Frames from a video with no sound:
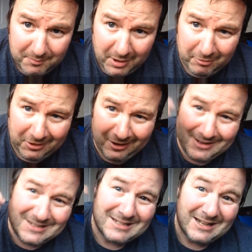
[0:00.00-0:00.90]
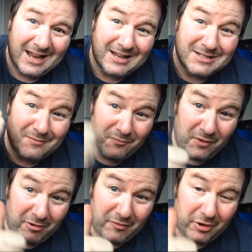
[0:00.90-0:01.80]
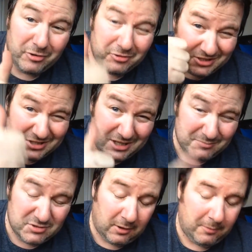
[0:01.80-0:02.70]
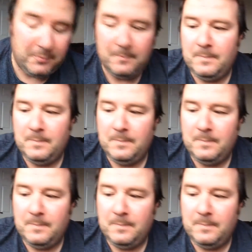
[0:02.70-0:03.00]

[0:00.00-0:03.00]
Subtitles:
Powerglides, it's very, very good. It's tip-top.